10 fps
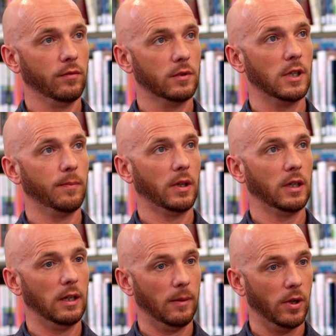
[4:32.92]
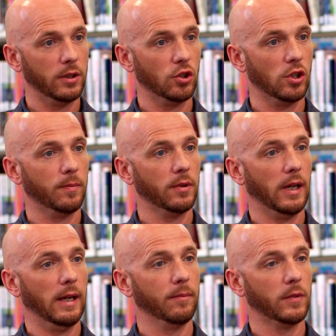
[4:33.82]
typical apprenticeship,
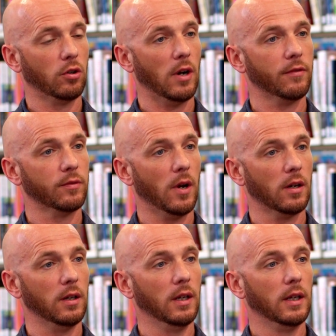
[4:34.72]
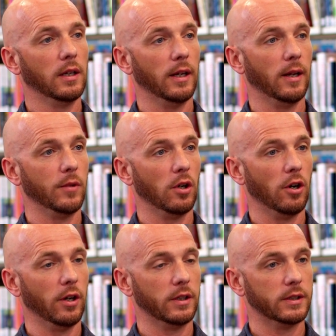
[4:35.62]
the craft model, you're
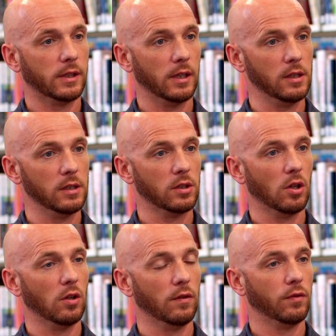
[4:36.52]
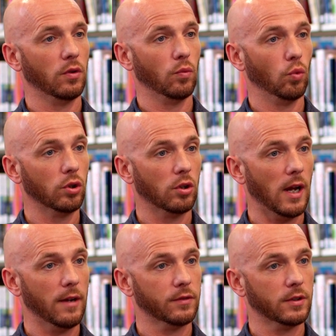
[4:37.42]
learning the skills of
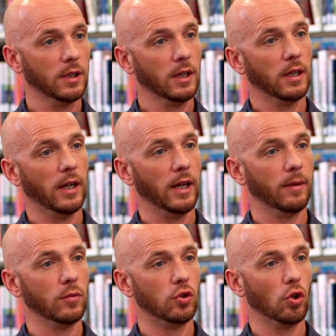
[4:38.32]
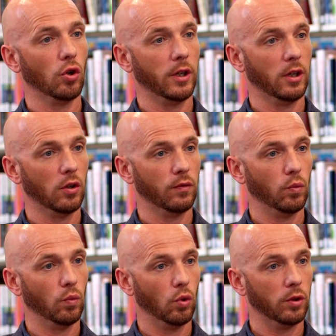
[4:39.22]
woodcraft, joining of
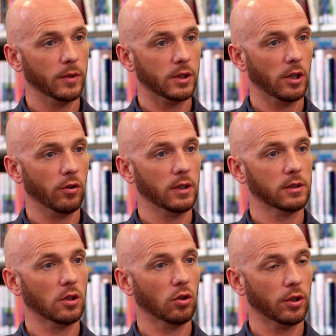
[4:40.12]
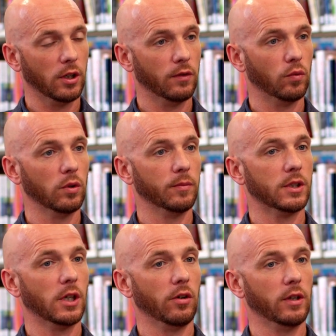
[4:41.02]
wood materials, cutting of wood
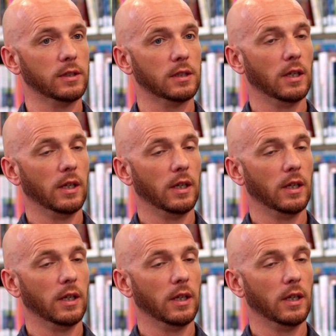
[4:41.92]
materials,